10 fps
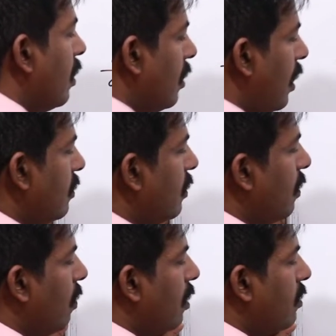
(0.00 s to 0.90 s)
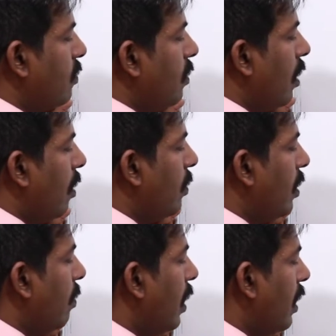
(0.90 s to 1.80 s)
That is equal to
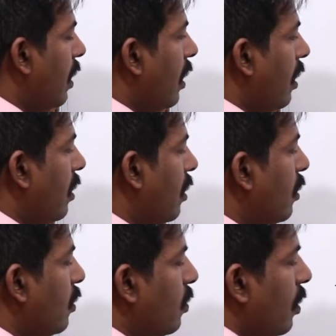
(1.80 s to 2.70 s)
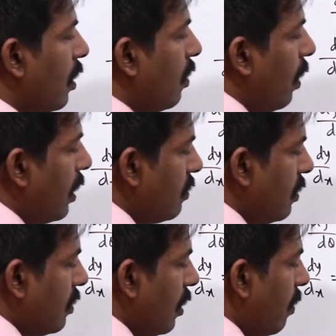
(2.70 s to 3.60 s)
b by a into, what is
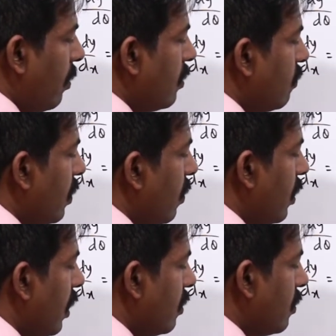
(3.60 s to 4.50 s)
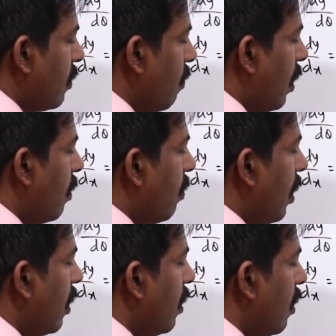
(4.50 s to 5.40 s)
sec theta means? We know that is 1
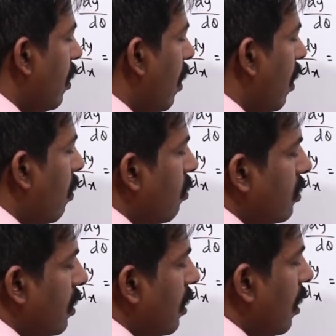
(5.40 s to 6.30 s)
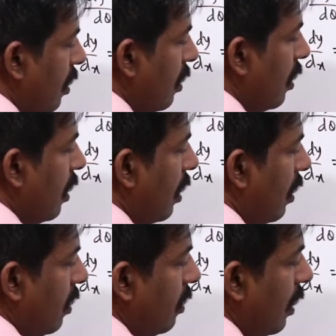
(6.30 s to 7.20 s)
by cos theta.
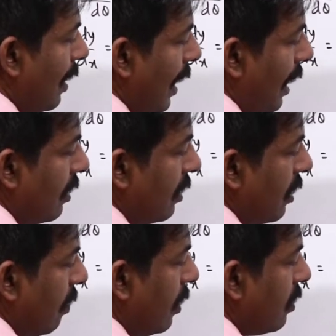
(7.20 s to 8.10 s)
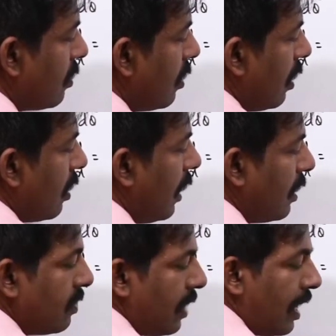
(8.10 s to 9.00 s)
Here tan theta means
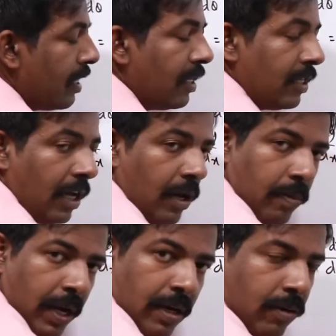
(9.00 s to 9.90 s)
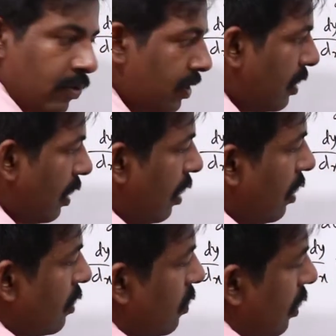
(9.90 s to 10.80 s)
that is sin theta by cos theta.
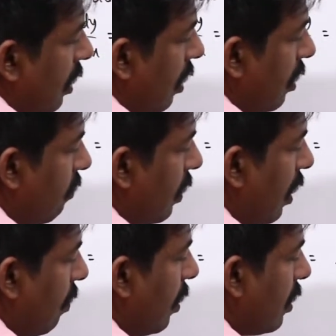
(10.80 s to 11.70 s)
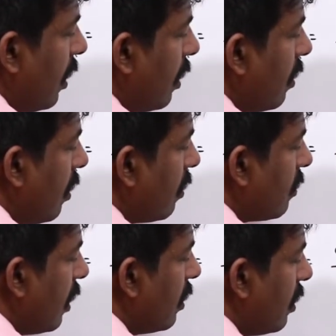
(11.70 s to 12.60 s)
So here we can apply that
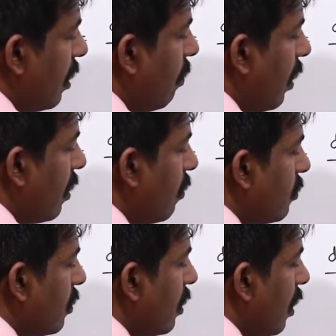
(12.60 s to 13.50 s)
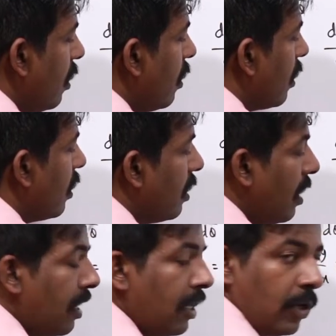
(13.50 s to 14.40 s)
sin theta by cos theta in
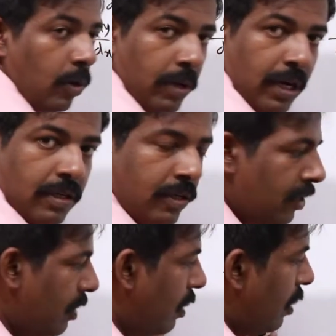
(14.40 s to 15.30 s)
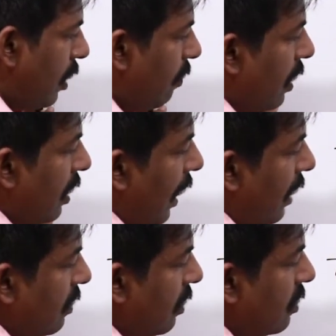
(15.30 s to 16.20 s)
the denominator. Now we can
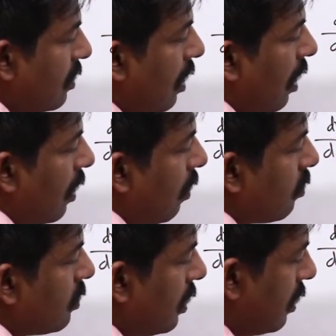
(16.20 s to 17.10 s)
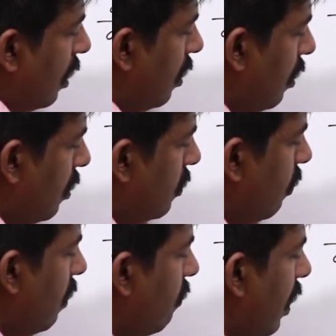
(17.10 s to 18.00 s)
cancel this cos theta. So
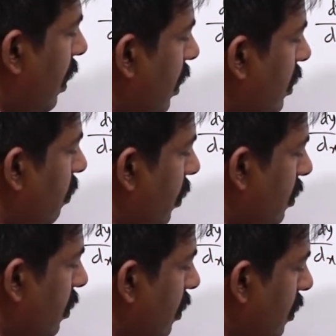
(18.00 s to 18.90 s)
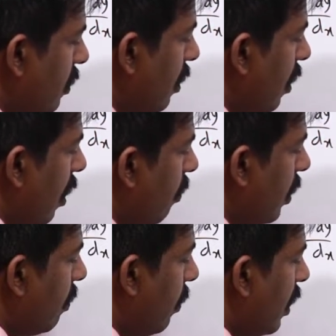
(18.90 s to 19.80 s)
what we are getting means it is
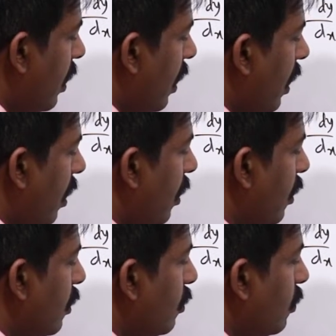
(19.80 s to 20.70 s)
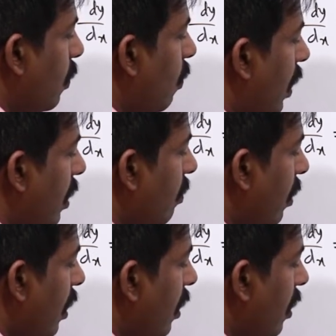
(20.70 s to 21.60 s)
b by a into 1
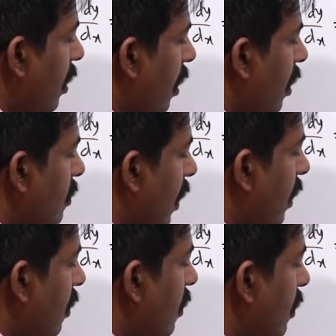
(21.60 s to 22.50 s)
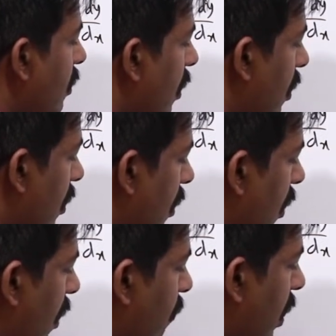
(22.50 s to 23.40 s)
by sin theta,
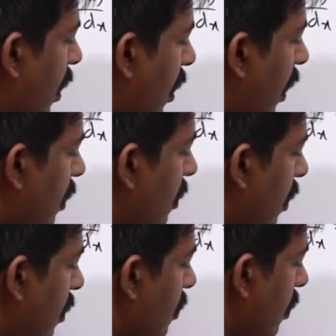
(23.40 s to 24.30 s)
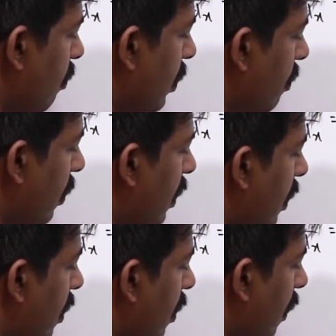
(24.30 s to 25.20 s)
and we can write it as b by
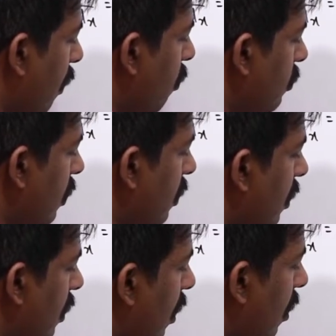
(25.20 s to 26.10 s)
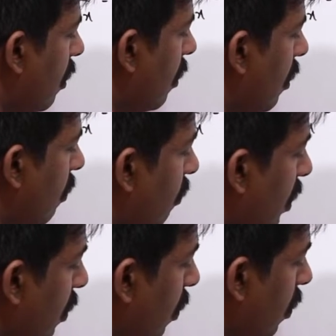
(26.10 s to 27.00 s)
a cosec theta.
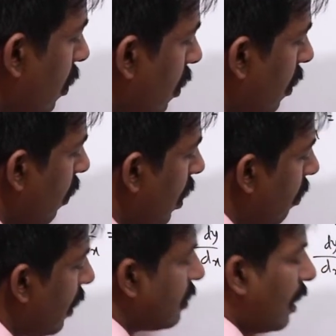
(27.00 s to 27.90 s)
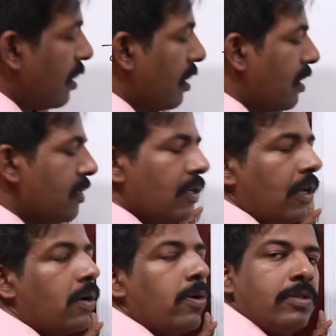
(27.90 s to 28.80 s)
We know 1 by sin theta is
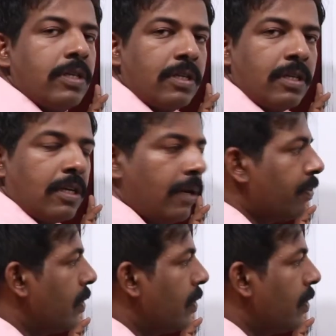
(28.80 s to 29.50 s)
cosec theta.